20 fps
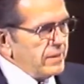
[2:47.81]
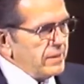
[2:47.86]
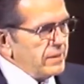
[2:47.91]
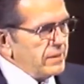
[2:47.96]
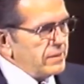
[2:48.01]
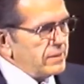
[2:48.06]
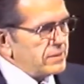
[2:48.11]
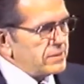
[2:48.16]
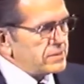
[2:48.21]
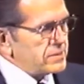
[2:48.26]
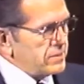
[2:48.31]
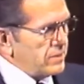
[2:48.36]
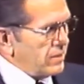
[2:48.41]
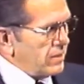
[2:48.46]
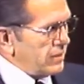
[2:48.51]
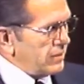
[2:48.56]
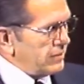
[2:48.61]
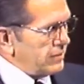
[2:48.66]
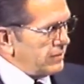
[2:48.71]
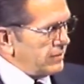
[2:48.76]
It is
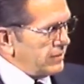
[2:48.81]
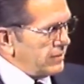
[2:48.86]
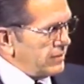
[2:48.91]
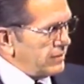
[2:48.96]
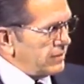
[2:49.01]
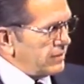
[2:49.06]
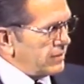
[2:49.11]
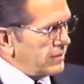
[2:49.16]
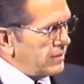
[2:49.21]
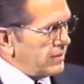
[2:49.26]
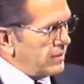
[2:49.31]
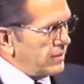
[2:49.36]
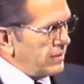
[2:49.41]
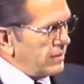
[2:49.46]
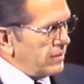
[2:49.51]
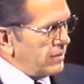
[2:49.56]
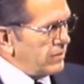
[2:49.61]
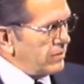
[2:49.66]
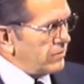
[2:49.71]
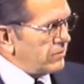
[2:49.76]
not an
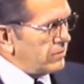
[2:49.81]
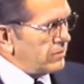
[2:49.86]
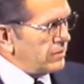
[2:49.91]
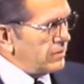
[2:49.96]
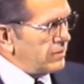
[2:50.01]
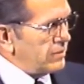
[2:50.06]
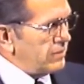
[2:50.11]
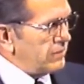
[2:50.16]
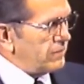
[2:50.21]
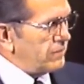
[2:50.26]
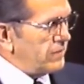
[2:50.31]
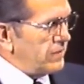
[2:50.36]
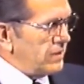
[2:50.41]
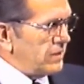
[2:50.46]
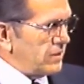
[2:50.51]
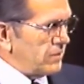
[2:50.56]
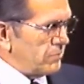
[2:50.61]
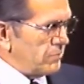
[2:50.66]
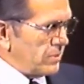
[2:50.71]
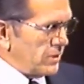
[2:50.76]
unkind or an
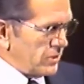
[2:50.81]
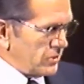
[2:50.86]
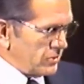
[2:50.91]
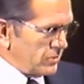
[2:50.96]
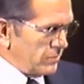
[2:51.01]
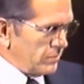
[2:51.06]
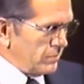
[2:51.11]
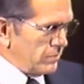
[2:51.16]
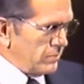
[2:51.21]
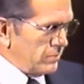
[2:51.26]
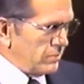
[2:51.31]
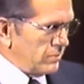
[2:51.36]
unfeeling bishop